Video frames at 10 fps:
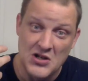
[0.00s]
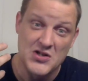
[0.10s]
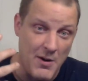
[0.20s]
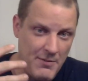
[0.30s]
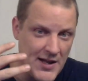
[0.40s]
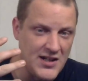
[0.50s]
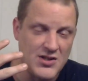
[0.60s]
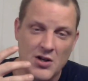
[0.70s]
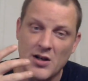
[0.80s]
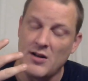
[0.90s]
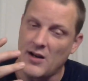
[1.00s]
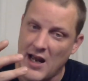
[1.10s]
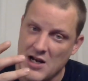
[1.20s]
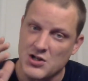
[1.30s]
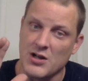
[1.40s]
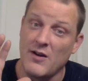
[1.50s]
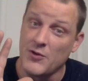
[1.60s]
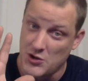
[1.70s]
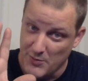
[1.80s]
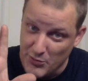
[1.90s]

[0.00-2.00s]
So maybe that is a good indication of you should